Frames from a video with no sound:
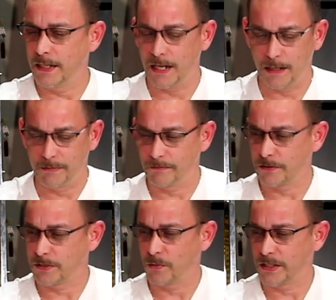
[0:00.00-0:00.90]
Uh, but
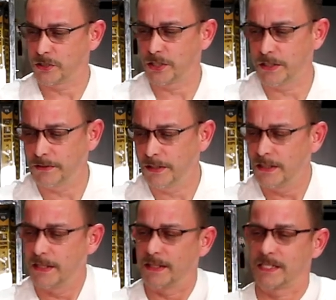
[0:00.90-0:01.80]
first I wanna show you
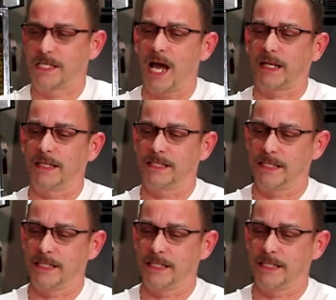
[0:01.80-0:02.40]
the sockets